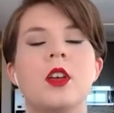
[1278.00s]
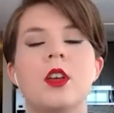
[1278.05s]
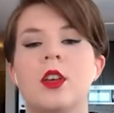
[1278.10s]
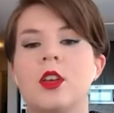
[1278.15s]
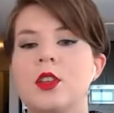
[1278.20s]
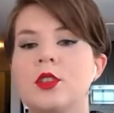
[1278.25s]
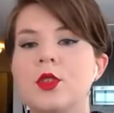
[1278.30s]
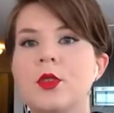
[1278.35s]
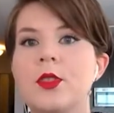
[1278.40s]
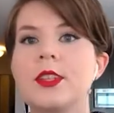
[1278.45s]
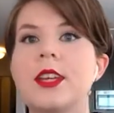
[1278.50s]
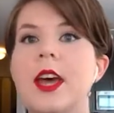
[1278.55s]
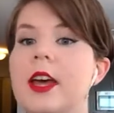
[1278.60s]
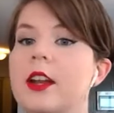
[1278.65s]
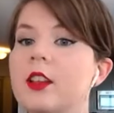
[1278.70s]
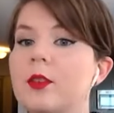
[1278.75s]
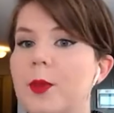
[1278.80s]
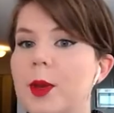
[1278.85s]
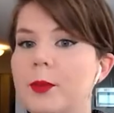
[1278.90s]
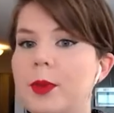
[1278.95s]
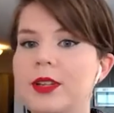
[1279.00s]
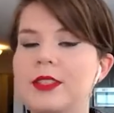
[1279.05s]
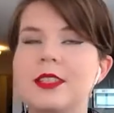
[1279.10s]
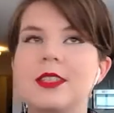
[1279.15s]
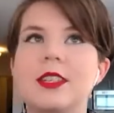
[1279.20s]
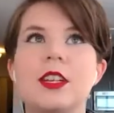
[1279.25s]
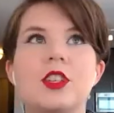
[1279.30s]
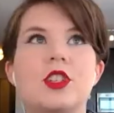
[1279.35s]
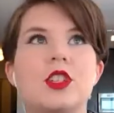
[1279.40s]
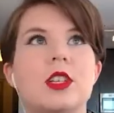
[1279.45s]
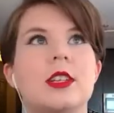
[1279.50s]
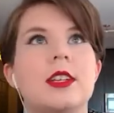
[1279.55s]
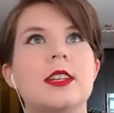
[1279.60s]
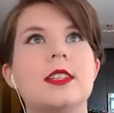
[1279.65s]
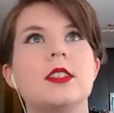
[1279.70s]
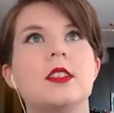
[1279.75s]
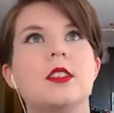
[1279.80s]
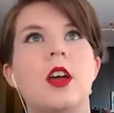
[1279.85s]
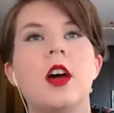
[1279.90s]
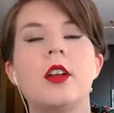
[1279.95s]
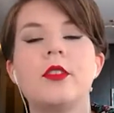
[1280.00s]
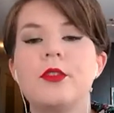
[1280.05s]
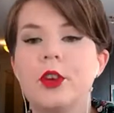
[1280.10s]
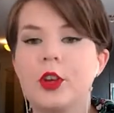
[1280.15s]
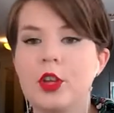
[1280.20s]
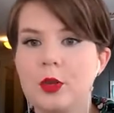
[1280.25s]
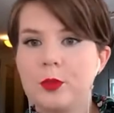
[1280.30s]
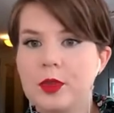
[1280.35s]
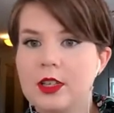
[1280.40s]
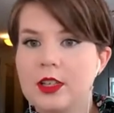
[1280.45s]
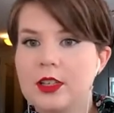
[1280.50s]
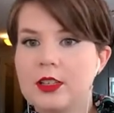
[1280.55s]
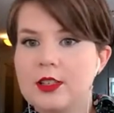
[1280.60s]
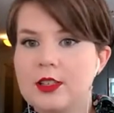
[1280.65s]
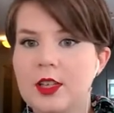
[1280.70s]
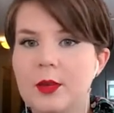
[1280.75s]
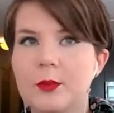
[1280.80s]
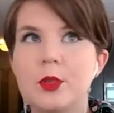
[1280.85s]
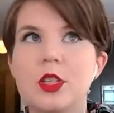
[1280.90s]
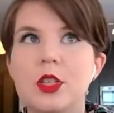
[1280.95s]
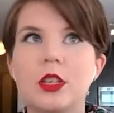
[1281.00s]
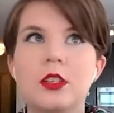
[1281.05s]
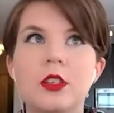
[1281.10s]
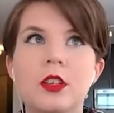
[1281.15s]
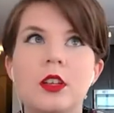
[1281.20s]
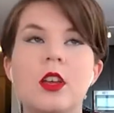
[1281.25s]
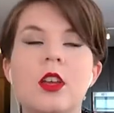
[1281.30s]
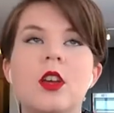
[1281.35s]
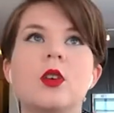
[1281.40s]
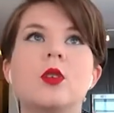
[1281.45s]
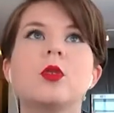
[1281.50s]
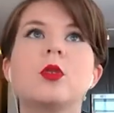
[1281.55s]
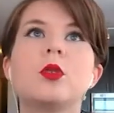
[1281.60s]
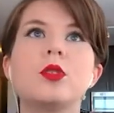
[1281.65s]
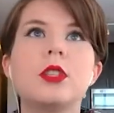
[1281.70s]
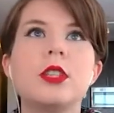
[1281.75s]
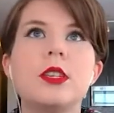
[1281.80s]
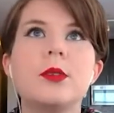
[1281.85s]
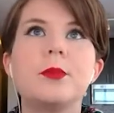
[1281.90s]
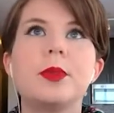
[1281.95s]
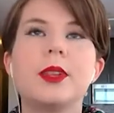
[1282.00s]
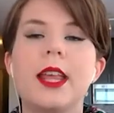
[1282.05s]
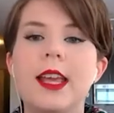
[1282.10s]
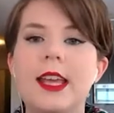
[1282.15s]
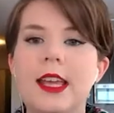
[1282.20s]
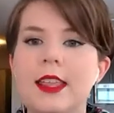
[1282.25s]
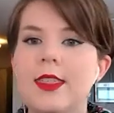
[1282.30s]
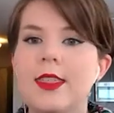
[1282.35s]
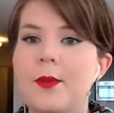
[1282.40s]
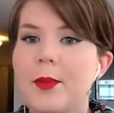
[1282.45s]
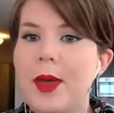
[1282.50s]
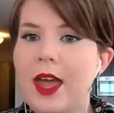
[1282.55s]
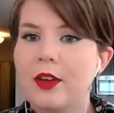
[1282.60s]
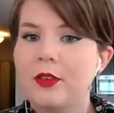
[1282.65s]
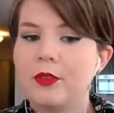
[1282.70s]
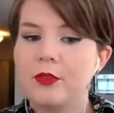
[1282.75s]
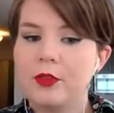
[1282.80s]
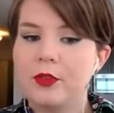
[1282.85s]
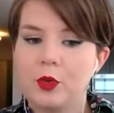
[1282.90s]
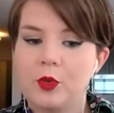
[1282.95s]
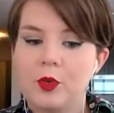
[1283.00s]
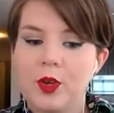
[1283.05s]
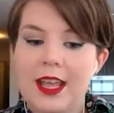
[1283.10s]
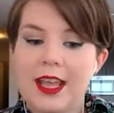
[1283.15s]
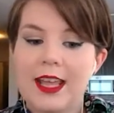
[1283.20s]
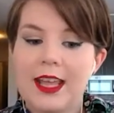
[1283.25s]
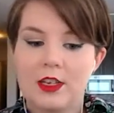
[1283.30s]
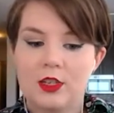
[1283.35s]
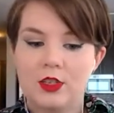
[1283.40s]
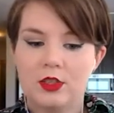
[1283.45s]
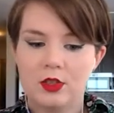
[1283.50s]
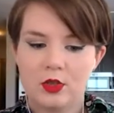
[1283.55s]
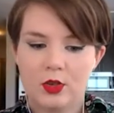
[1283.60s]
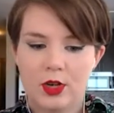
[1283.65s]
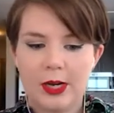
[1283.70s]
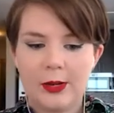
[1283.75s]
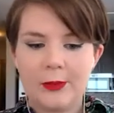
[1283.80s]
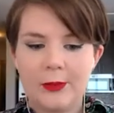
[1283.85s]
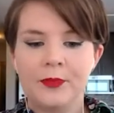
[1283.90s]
So the title of my presentation is Not for Human Consumption, Cruelty Plaguing the Pet Food Industry.